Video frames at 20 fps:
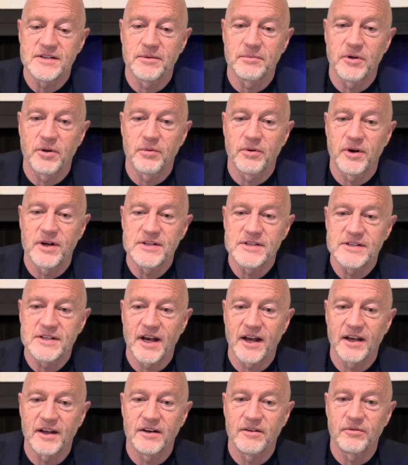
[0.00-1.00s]
give me one
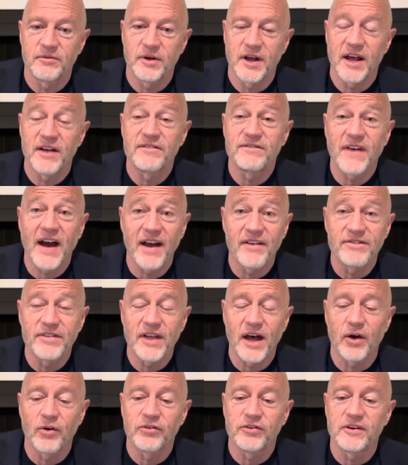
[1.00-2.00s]
second, we had
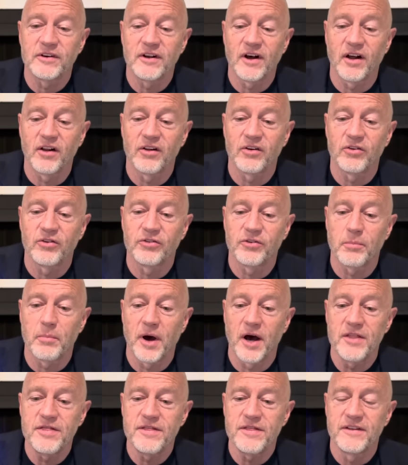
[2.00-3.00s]
$5,000 a
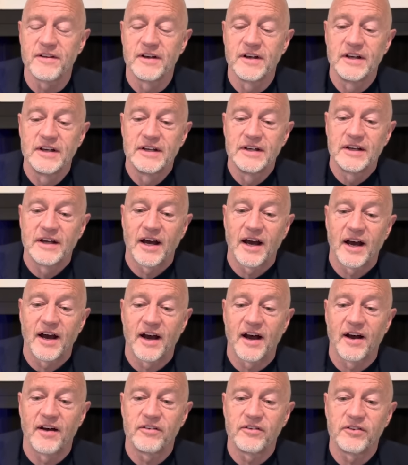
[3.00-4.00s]
month
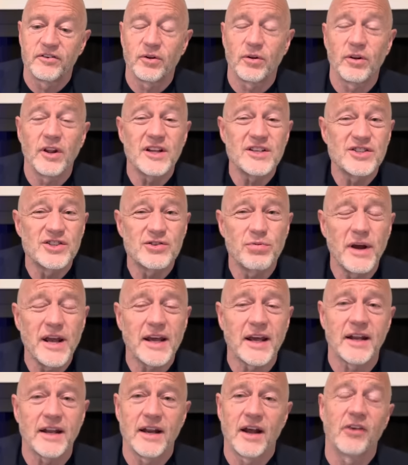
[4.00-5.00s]
uh, so let's tweak it.